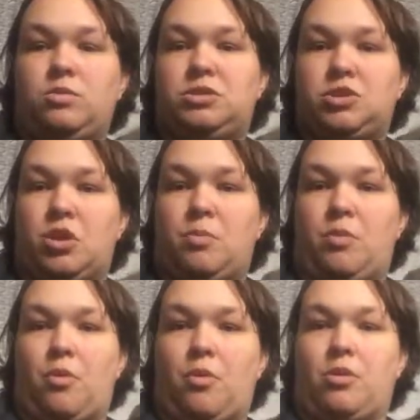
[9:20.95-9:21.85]

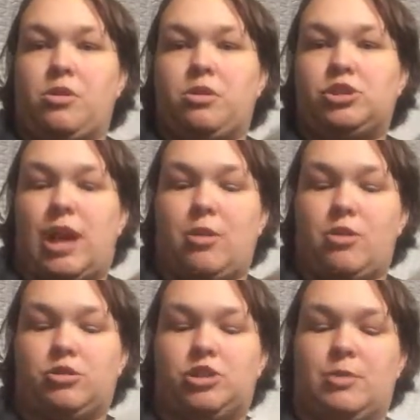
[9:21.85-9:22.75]
soap or
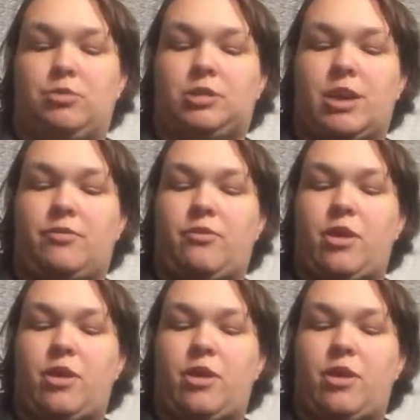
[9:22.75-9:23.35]
shower or shampoo stuff